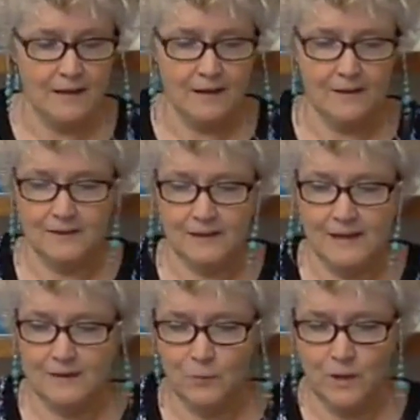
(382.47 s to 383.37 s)
All
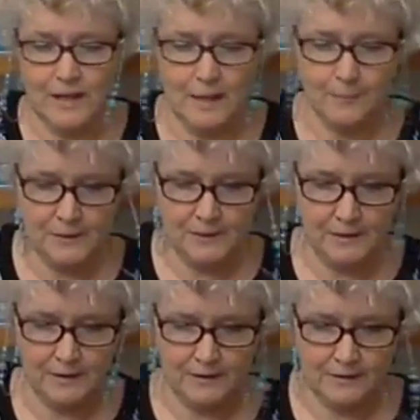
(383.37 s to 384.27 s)
right, what happened
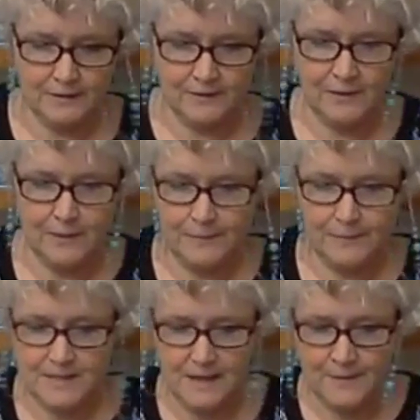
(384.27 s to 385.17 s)
here? Oh,
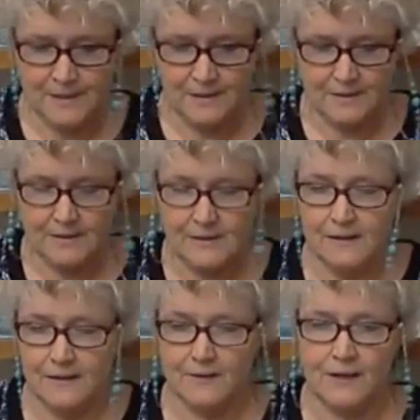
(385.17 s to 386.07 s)
it's coming.
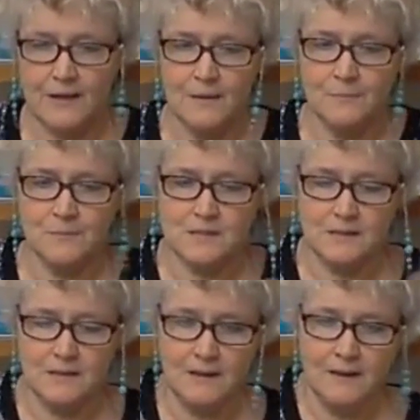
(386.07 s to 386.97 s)
Here it
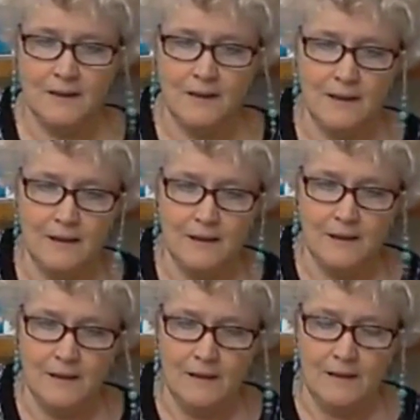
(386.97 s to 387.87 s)
comes.
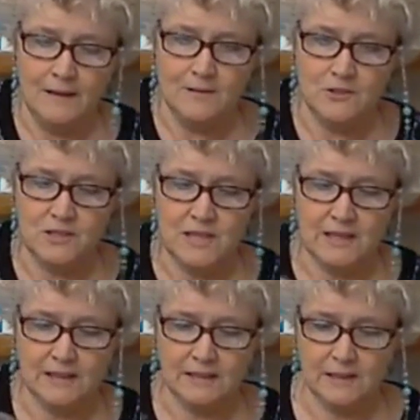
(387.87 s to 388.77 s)
Just
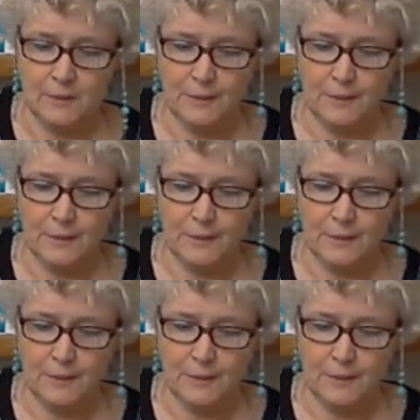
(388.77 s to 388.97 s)
taking a little